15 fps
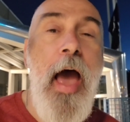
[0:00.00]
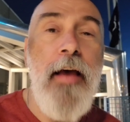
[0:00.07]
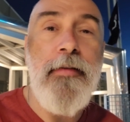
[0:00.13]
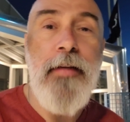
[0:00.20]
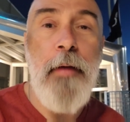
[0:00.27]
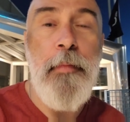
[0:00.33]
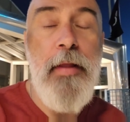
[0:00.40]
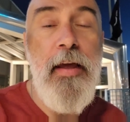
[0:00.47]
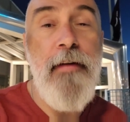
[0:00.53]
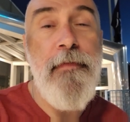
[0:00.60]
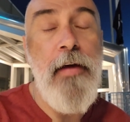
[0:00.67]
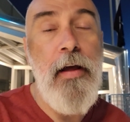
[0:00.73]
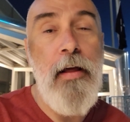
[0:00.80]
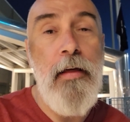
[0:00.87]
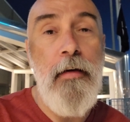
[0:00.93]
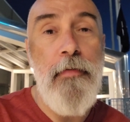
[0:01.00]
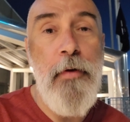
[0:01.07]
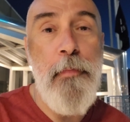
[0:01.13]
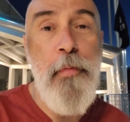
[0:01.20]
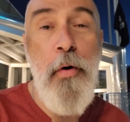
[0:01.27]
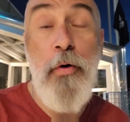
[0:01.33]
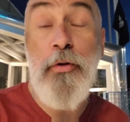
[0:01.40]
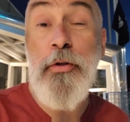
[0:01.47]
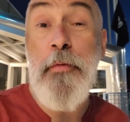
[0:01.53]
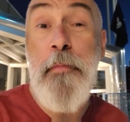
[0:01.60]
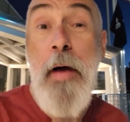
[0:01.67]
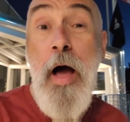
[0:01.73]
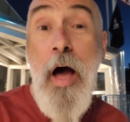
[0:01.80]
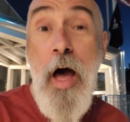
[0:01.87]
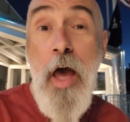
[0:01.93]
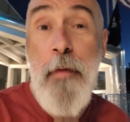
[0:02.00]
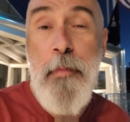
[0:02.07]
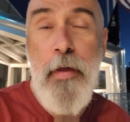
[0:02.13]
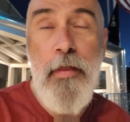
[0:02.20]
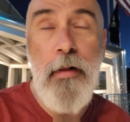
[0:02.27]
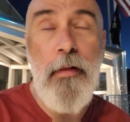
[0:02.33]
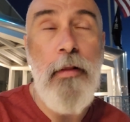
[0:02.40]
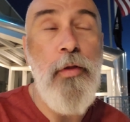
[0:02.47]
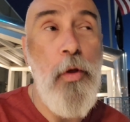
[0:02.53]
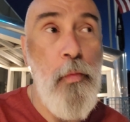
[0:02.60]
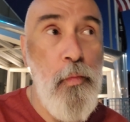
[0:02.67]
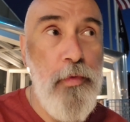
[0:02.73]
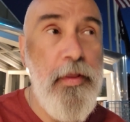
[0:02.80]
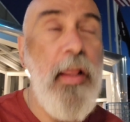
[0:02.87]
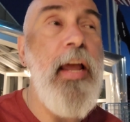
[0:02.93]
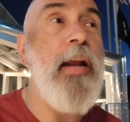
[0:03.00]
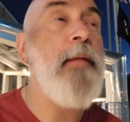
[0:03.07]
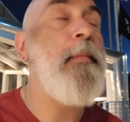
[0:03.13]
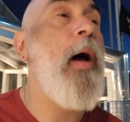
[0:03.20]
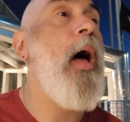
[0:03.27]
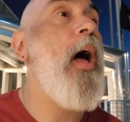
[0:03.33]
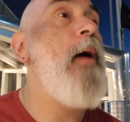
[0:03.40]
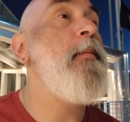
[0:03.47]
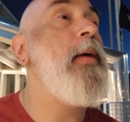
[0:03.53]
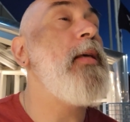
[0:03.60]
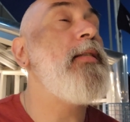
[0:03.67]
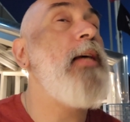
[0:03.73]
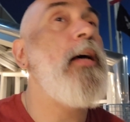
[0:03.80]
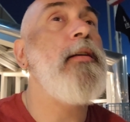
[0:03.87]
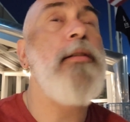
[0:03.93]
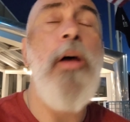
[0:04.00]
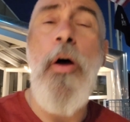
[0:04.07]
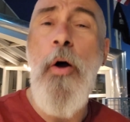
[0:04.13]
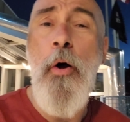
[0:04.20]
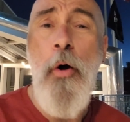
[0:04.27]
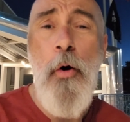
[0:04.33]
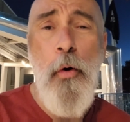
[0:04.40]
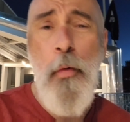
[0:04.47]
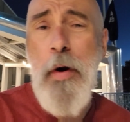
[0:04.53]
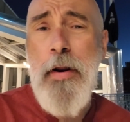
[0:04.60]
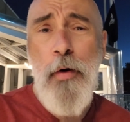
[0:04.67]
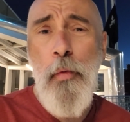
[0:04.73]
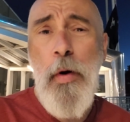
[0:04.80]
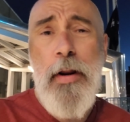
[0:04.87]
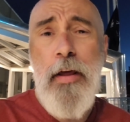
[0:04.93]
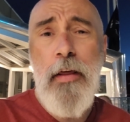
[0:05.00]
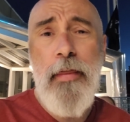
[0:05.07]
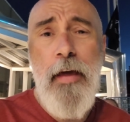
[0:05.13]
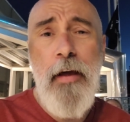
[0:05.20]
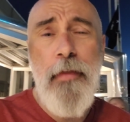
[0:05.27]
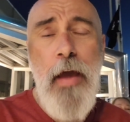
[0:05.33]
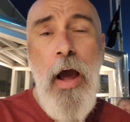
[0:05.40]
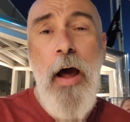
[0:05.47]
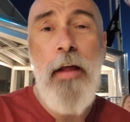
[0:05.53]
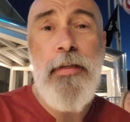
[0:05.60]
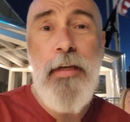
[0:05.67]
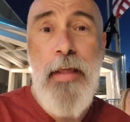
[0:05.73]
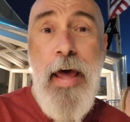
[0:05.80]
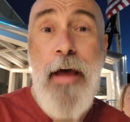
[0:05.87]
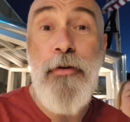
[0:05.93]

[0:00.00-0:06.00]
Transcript: as I'm leaving, the person behind me, the lady behind me says, what do you think the odds